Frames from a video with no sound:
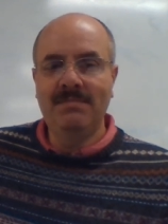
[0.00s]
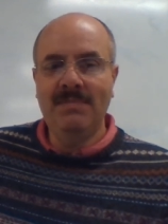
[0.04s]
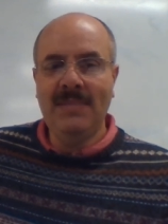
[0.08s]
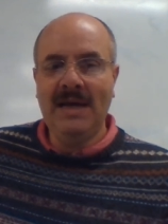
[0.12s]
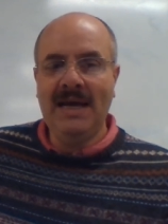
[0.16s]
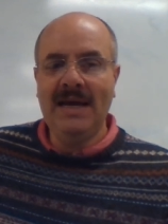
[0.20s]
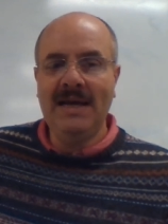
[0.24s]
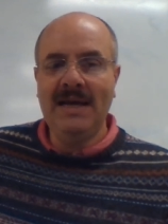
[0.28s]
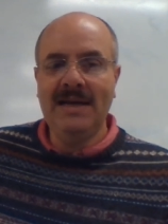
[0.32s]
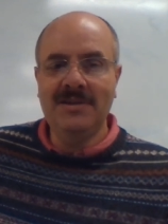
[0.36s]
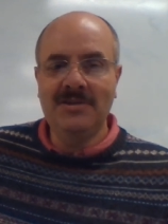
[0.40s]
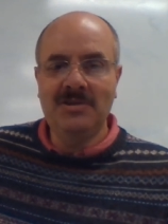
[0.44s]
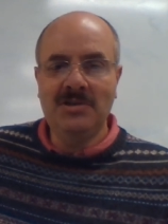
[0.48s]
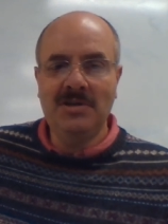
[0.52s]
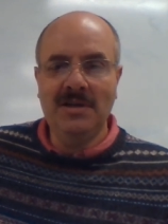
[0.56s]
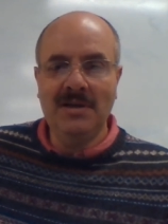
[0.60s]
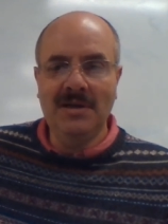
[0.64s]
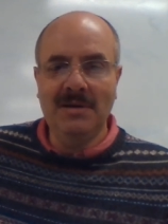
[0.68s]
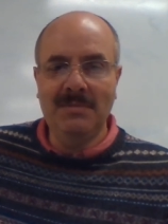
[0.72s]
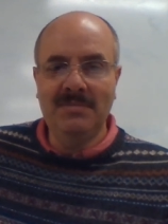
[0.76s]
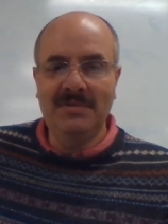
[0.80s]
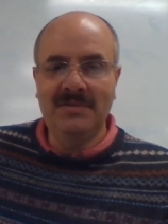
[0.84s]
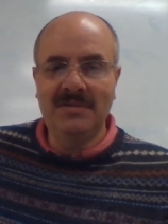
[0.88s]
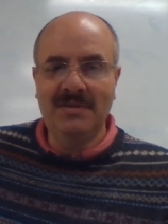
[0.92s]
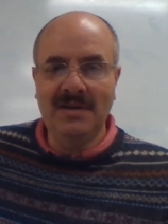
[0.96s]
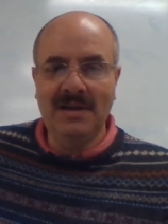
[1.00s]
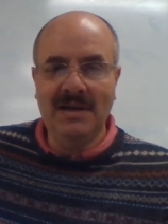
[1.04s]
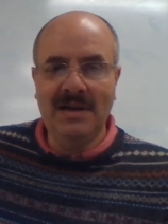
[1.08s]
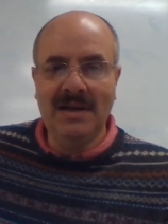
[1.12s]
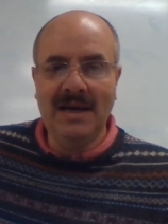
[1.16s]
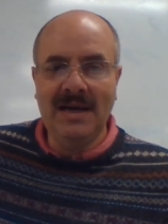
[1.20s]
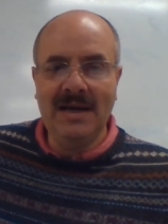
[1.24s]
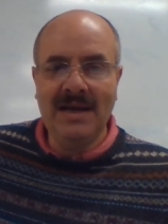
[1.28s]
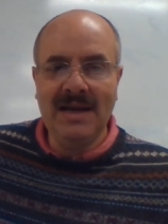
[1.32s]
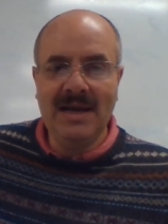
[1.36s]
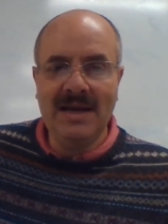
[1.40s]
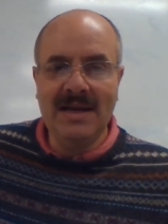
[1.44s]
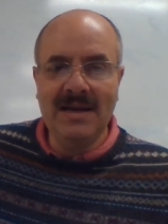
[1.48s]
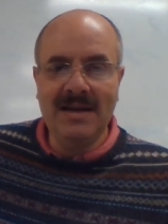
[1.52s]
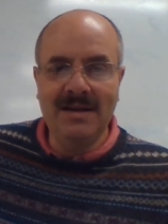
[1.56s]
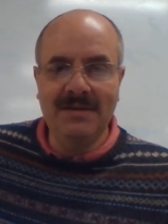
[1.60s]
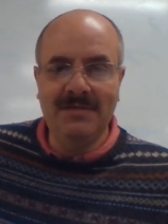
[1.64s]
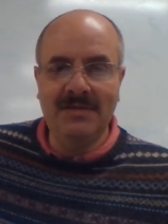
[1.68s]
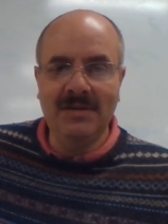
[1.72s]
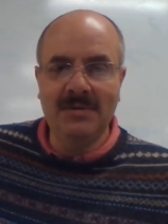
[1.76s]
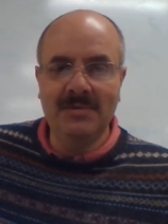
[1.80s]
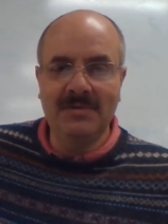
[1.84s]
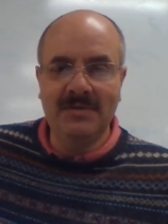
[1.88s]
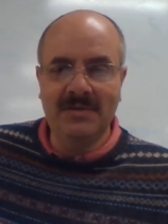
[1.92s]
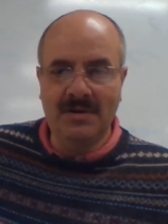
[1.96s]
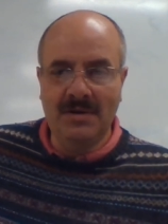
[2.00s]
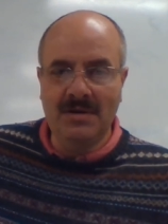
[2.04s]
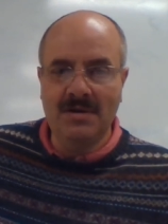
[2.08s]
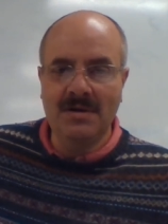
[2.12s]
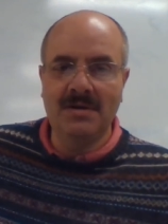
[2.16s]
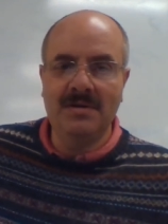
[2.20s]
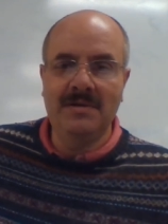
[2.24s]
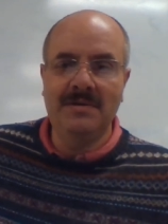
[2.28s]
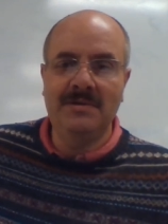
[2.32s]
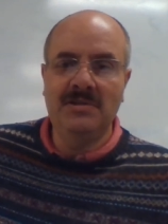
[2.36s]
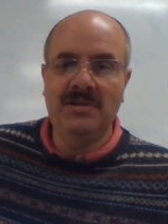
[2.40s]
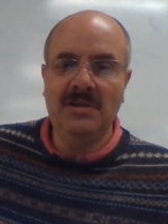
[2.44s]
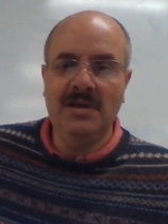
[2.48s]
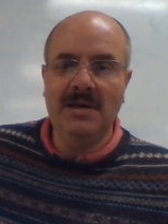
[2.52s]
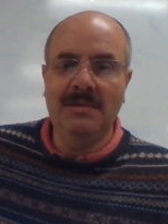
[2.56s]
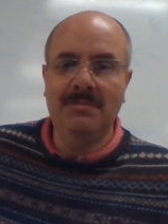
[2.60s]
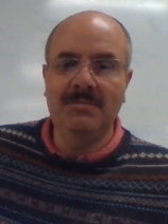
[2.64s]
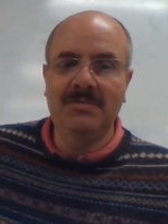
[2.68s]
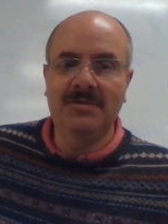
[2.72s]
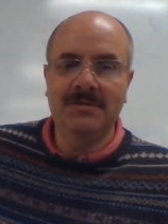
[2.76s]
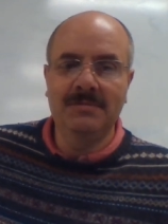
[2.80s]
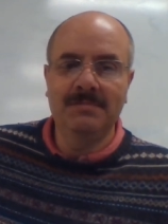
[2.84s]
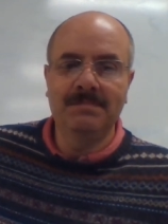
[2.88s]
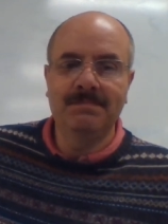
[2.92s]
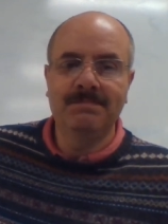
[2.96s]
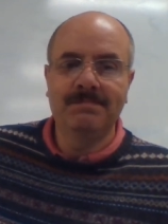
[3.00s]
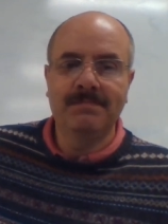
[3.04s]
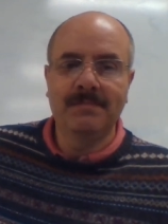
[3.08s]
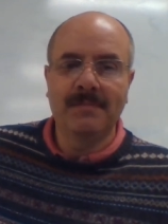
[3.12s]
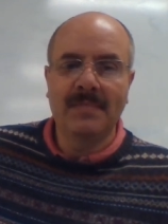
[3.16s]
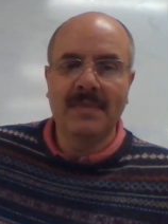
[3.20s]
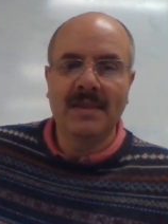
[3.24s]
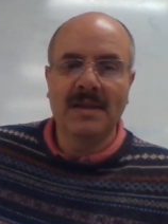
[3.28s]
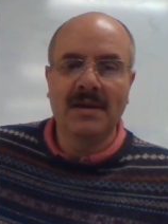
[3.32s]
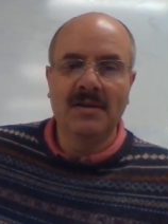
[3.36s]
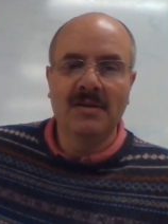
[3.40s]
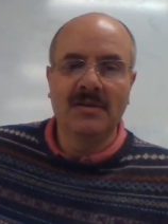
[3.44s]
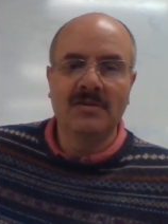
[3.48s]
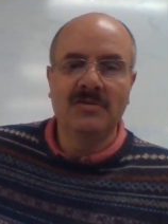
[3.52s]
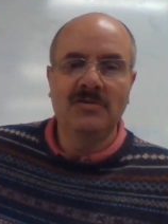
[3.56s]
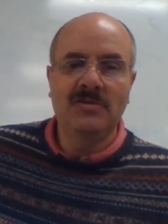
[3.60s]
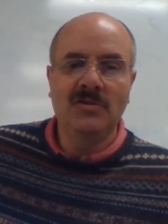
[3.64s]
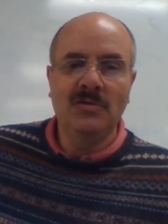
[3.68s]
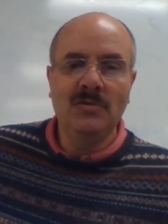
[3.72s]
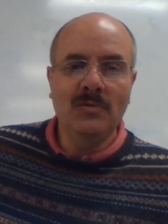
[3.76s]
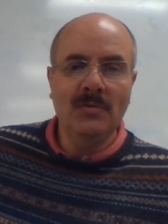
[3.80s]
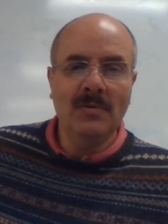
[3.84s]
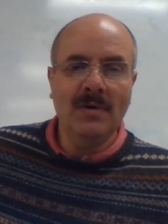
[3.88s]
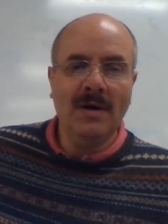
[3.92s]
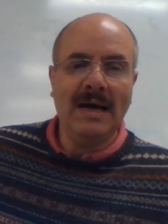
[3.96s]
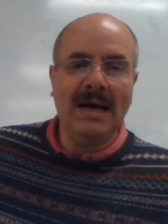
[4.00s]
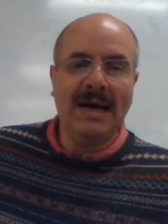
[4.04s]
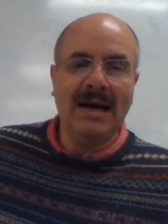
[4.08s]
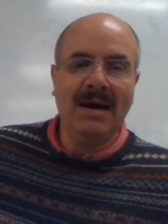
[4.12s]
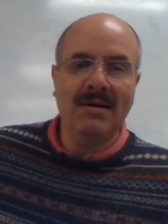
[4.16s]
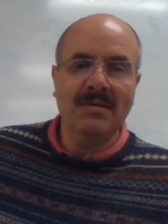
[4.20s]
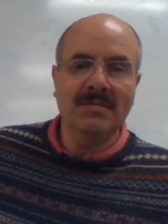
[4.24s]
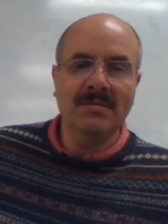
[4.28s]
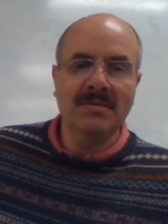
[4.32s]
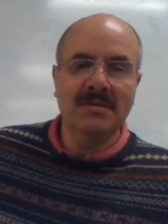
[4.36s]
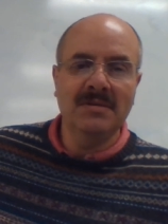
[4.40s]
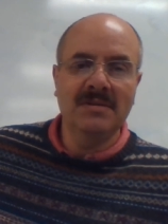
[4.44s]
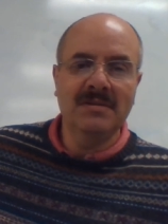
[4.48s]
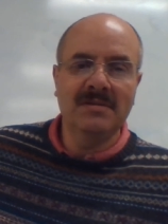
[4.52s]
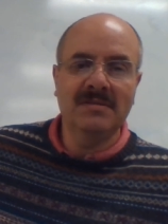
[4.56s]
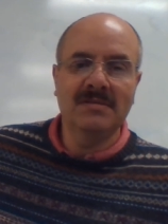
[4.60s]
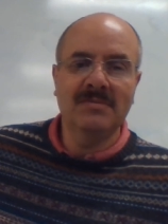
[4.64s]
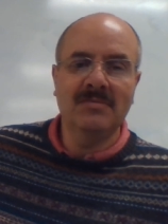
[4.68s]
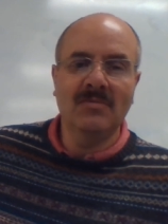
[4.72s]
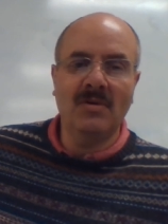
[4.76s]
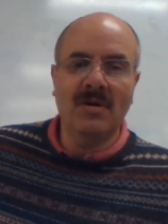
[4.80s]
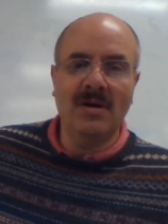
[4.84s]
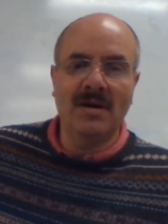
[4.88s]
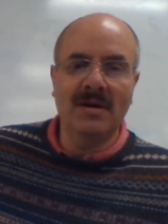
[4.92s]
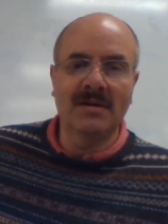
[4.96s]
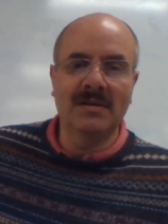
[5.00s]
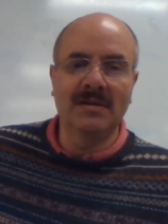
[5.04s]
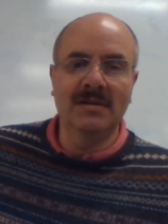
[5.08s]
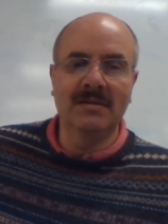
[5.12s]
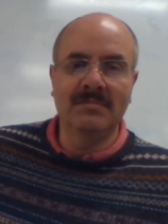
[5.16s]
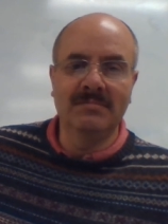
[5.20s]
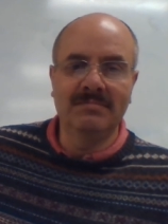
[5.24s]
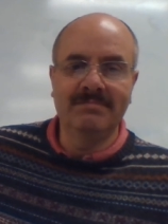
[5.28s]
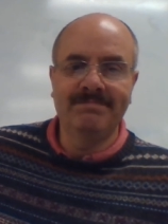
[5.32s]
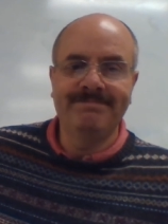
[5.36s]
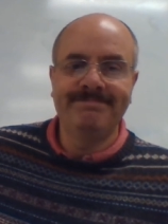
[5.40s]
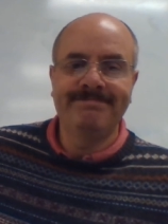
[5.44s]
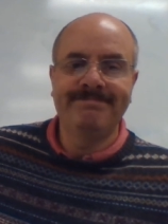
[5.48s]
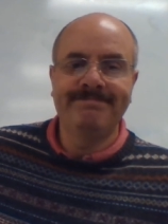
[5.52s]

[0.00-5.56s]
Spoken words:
bag of chips that I ate if there was 100 chips. 2 hours of walking.